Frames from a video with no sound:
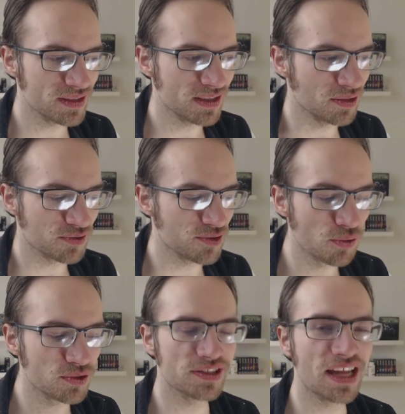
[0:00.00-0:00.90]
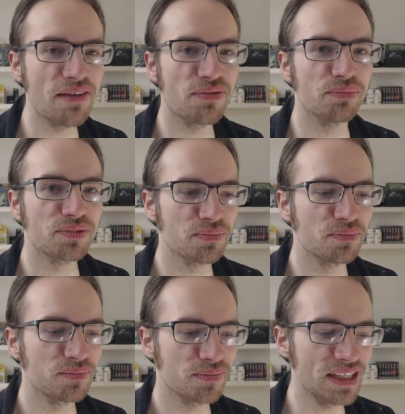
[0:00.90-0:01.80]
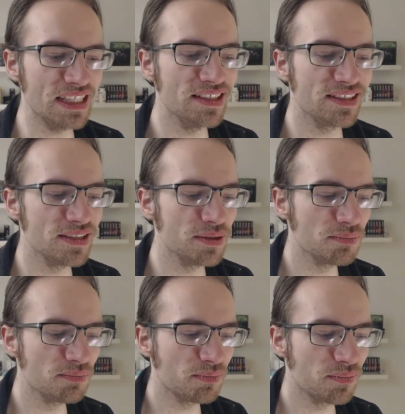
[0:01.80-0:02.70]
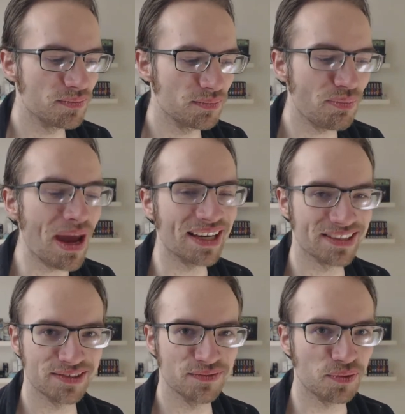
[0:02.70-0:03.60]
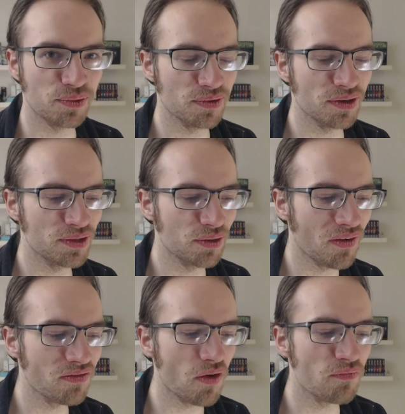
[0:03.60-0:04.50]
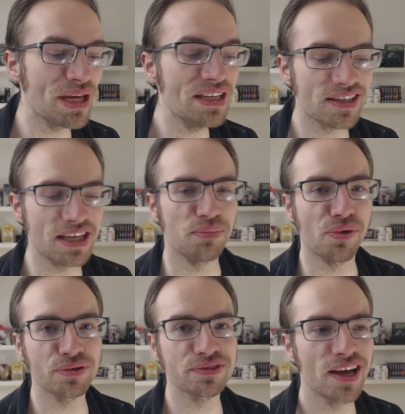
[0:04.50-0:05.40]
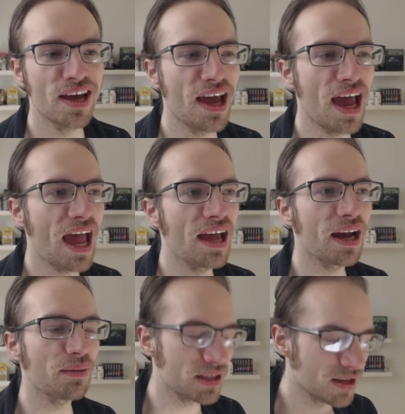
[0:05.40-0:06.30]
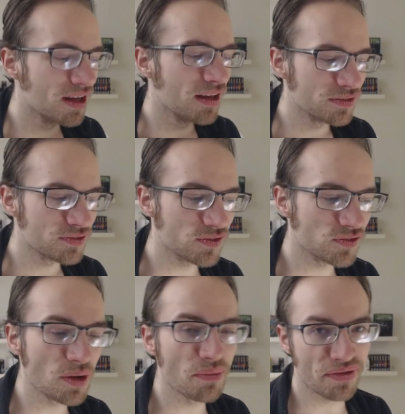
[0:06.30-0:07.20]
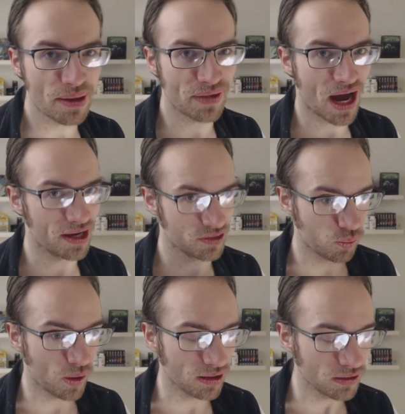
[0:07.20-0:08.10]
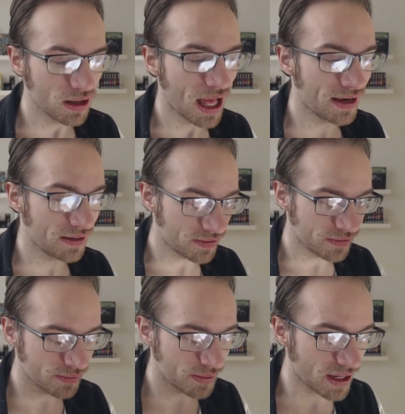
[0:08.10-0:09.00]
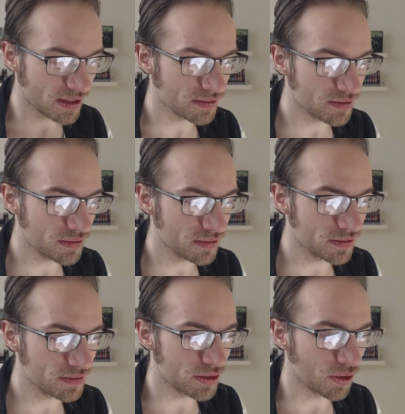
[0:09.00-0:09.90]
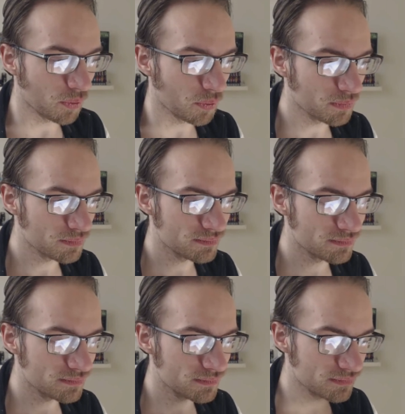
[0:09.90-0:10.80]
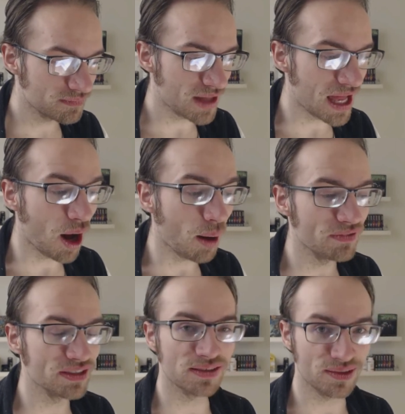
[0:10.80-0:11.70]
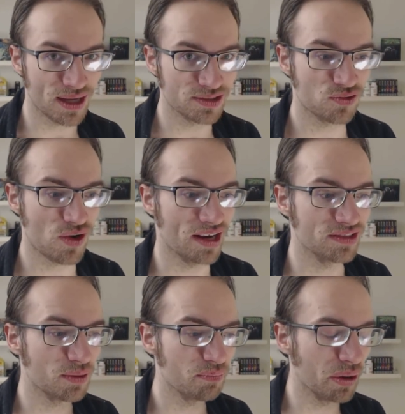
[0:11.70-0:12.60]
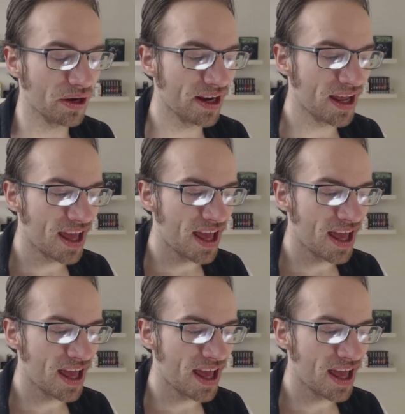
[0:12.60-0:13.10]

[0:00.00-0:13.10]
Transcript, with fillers: you know, Snow just gave them some easy picks for, you know, of, of peacekeepers, and, I mean, s some of them die as well, and they, you know, and obviously that's tragic, but